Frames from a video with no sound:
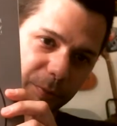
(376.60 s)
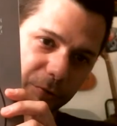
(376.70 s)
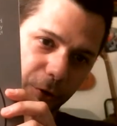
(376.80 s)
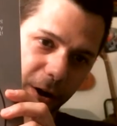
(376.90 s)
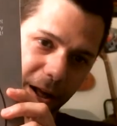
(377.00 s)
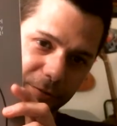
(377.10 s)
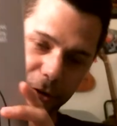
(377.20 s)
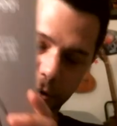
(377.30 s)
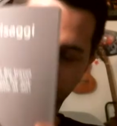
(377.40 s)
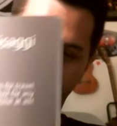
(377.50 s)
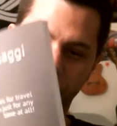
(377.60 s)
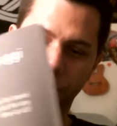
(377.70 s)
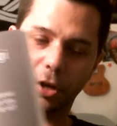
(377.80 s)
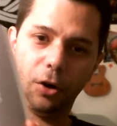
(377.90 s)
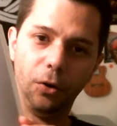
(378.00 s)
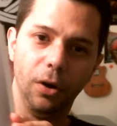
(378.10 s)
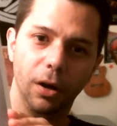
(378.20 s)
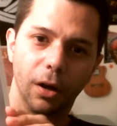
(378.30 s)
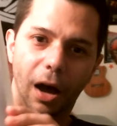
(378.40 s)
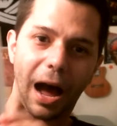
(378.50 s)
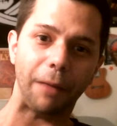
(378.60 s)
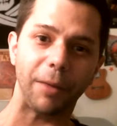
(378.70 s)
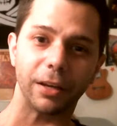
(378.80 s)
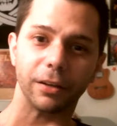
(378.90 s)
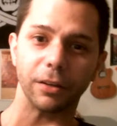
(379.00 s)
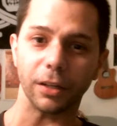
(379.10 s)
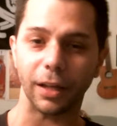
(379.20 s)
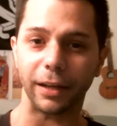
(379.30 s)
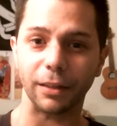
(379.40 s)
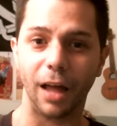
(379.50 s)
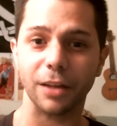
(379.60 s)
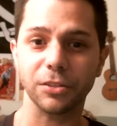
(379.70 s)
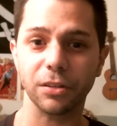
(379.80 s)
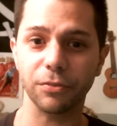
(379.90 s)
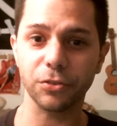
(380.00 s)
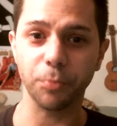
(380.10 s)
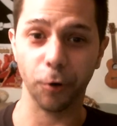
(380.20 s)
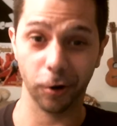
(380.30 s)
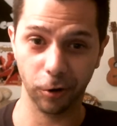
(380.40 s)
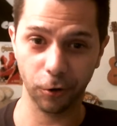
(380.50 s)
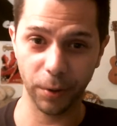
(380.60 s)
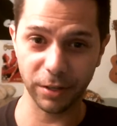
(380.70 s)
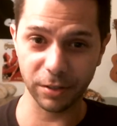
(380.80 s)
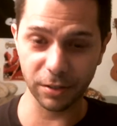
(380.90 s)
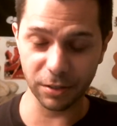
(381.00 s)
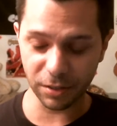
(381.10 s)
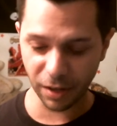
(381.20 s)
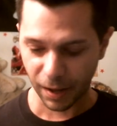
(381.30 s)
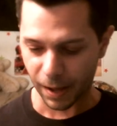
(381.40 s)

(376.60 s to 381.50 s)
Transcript: Before and After Trivia. So I make like lots of Sporcle quizzes.